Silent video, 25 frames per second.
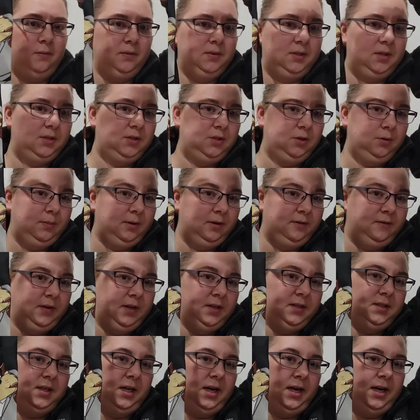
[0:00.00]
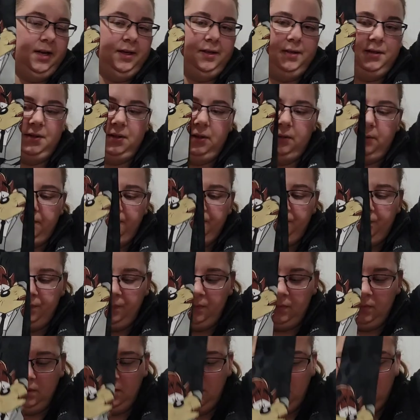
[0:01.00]
it was a super fun tie, so
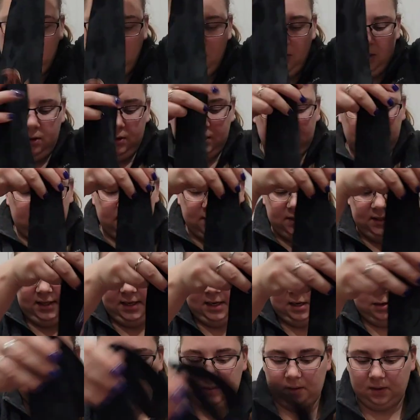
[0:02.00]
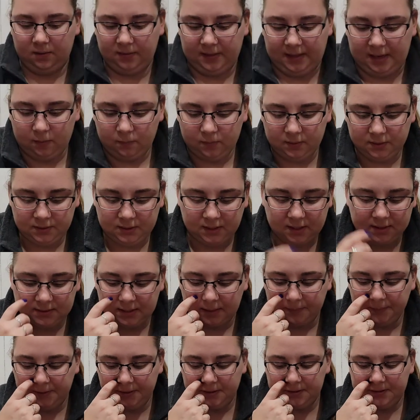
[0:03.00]
I'm gonna see how well that one does.
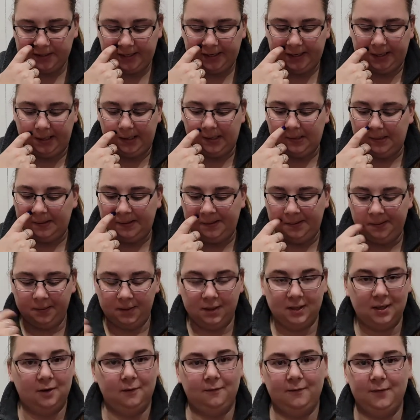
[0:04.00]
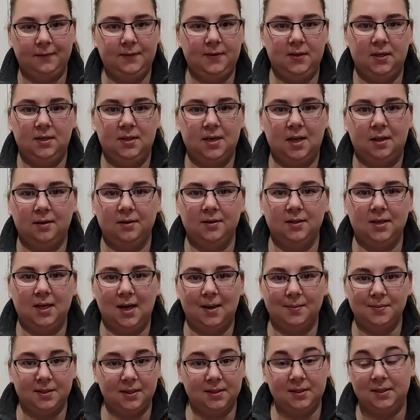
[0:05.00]
I'm gonna say, you know, $15
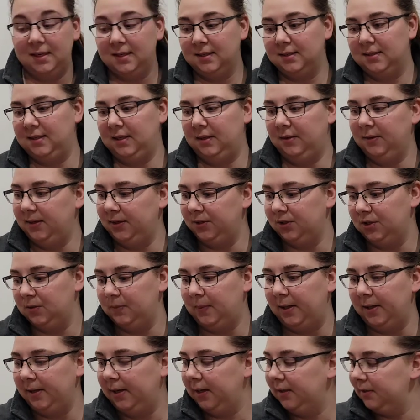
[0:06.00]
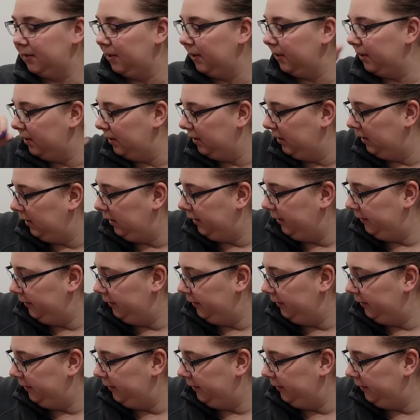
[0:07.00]
tops. It's not silk, it's just polyester.